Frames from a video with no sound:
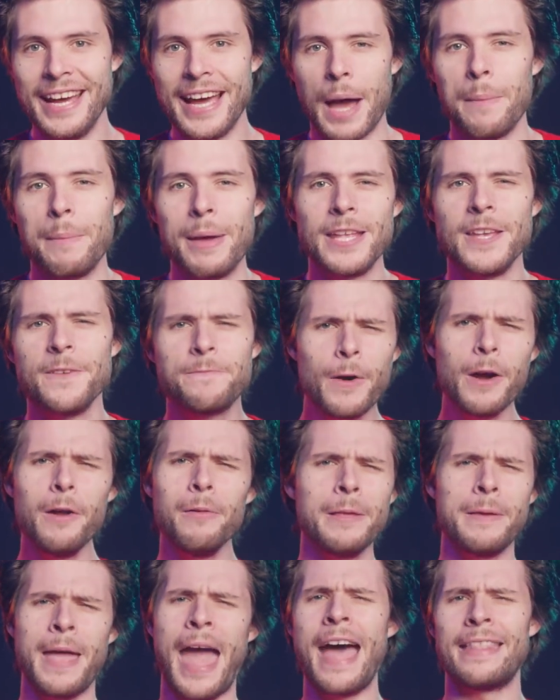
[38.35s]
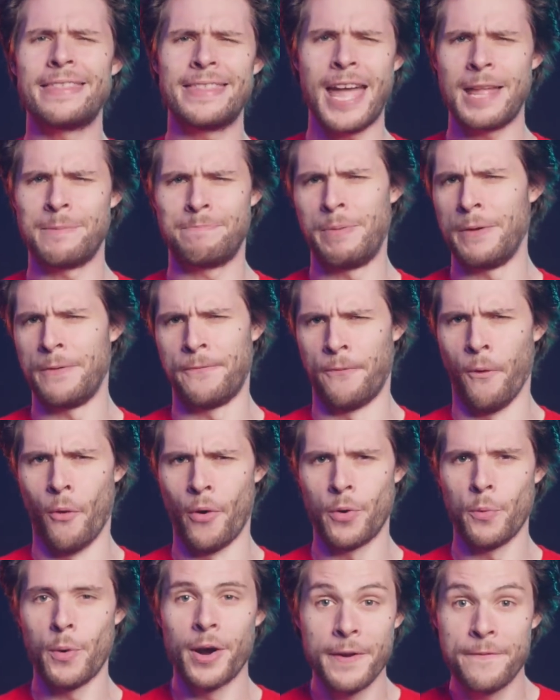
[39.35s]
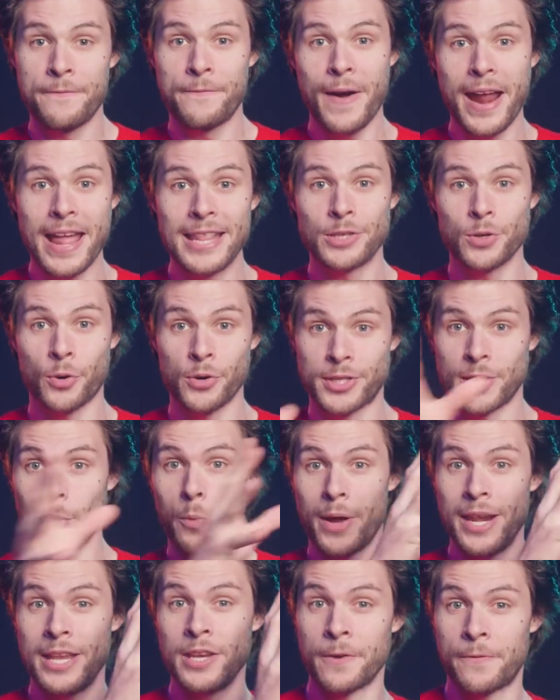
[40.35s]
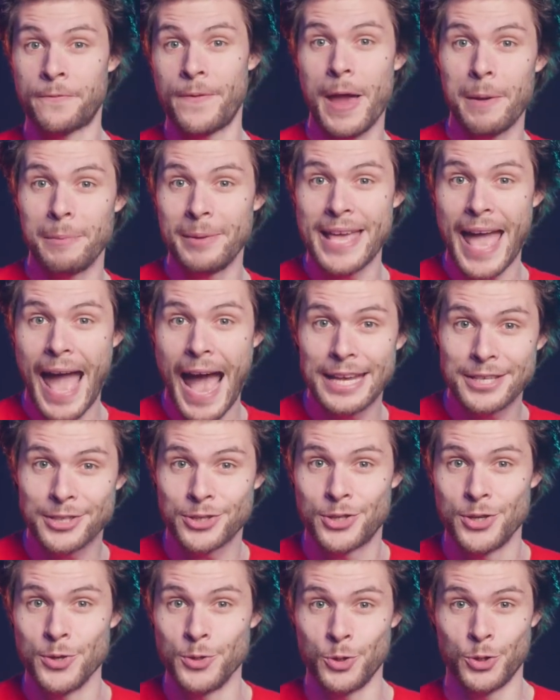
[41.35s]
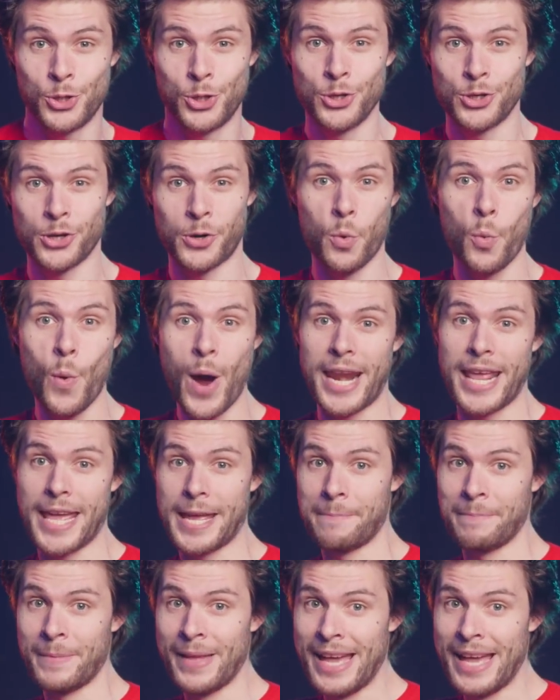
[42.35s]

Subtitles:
I mean, you've probably had that before, where a friend or someone in your family asks you to shoot their wedding.